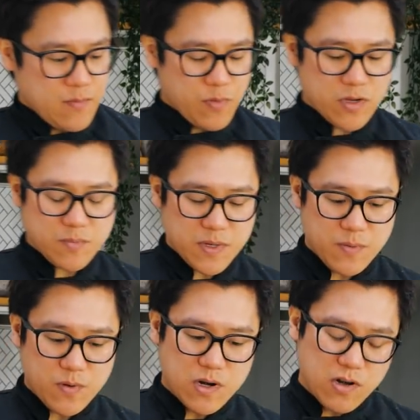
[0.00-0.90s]
Most
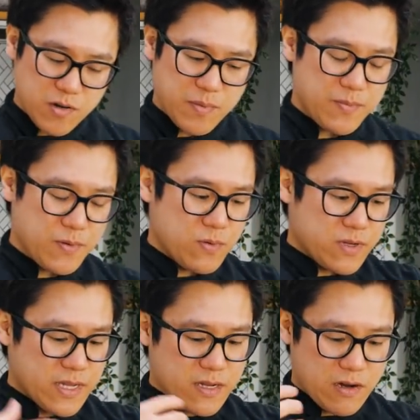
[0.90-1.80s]
people, or a lot of people will
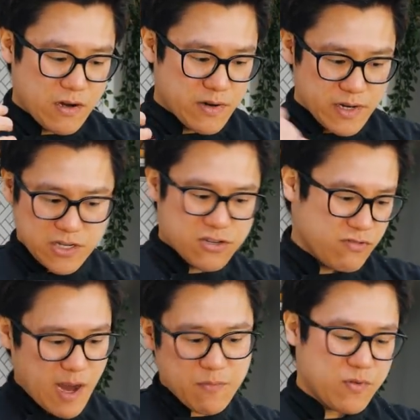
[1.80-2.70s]
think, oh, I'm gonna
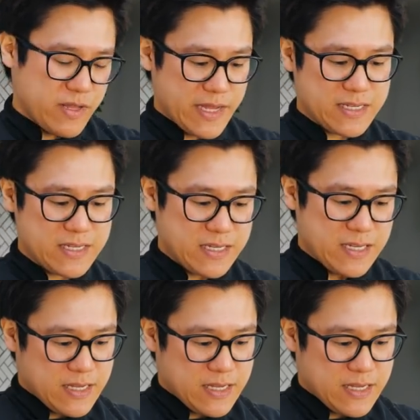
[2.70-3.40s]
scramble this,